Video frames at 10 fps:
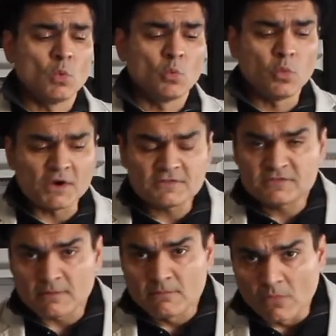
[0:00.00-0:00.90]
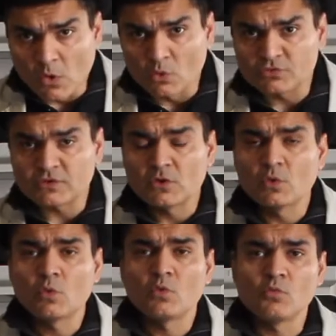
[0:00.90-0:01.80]
what is the most
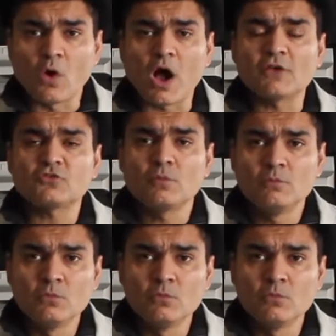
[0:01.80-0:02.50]
watched